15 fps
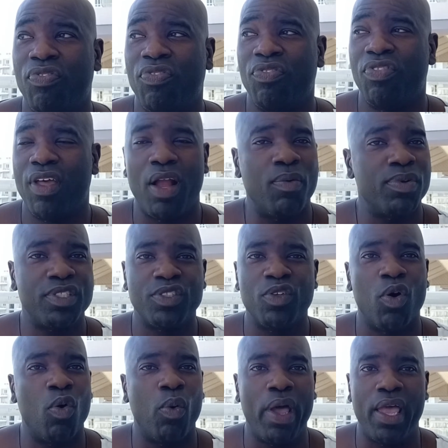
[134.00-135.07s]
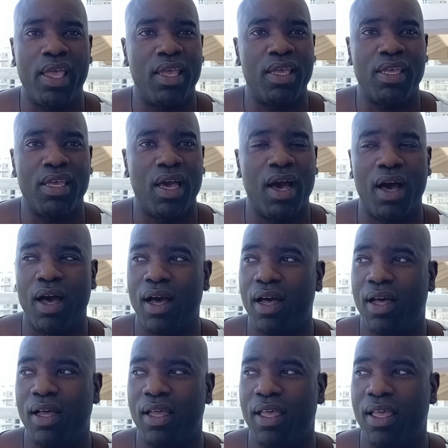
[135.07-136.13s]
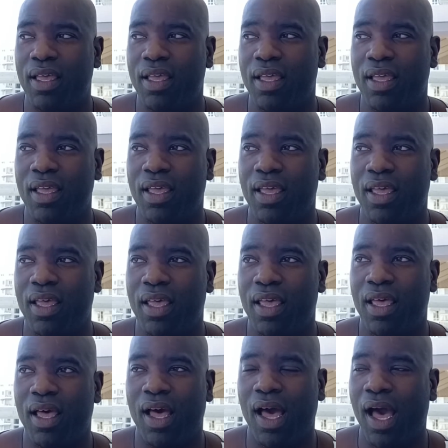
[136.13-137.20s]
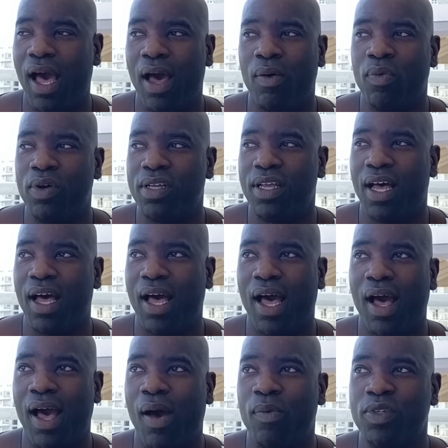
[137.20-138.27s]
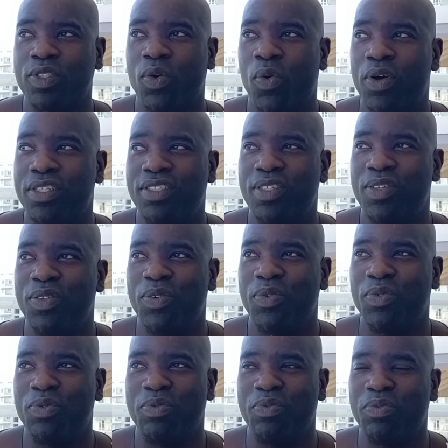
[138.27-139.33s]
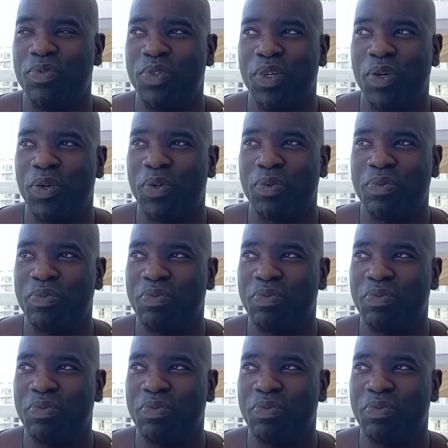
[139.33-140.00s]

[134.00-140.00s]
there was no way uh, I I, I was going to you know